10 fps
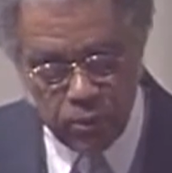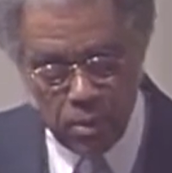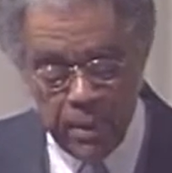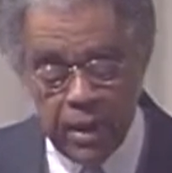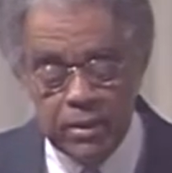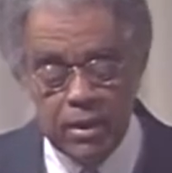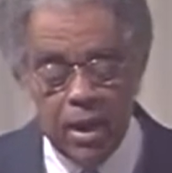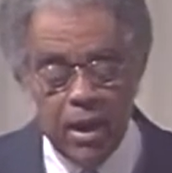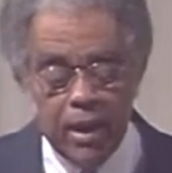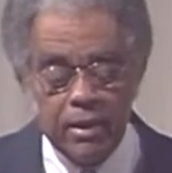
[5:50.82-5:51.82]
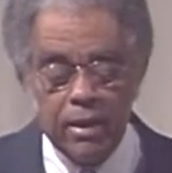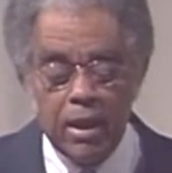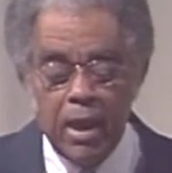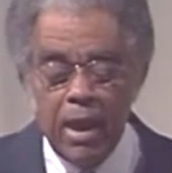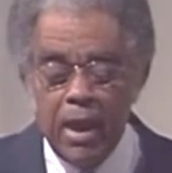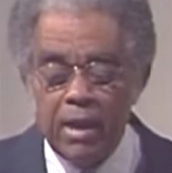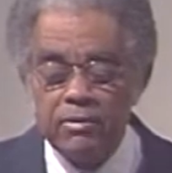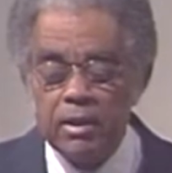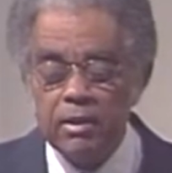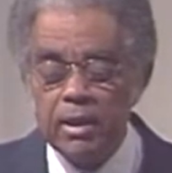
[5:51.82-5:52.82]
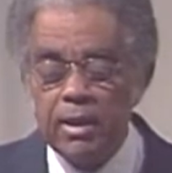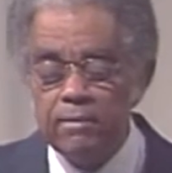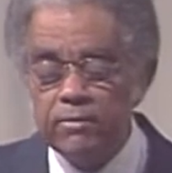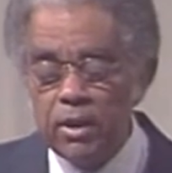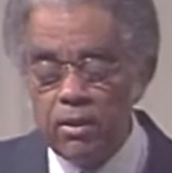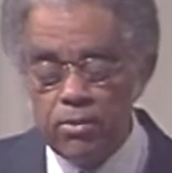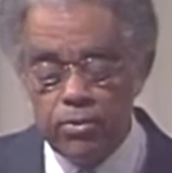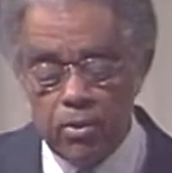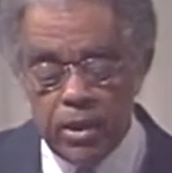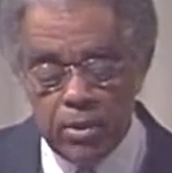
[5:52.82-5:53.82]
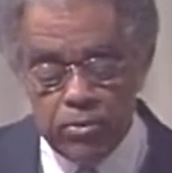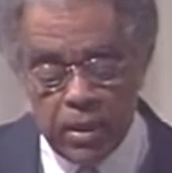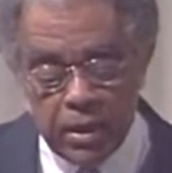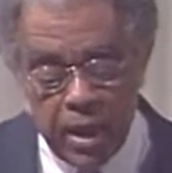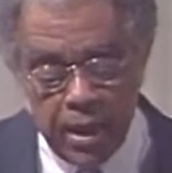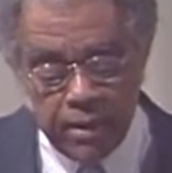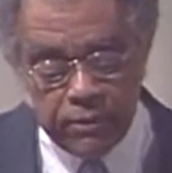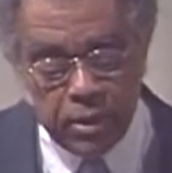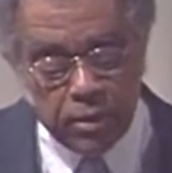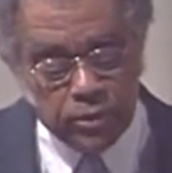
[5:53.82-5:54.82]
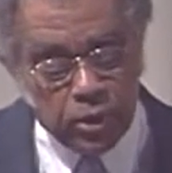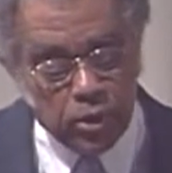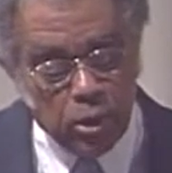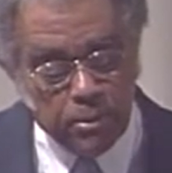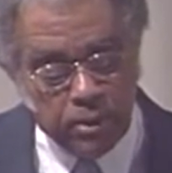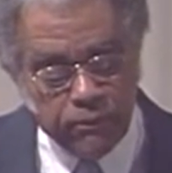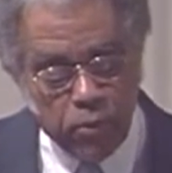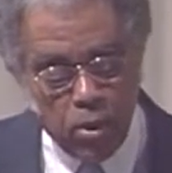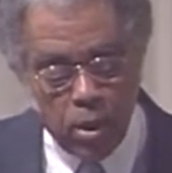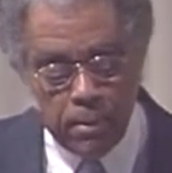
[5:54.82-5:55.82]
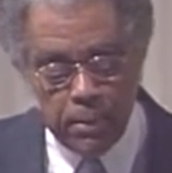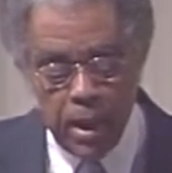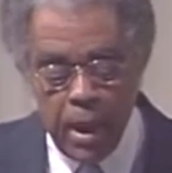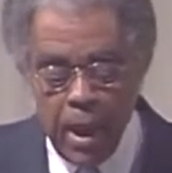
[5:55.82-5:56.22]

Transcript: for mankind, having lived 33 and a half years in human form,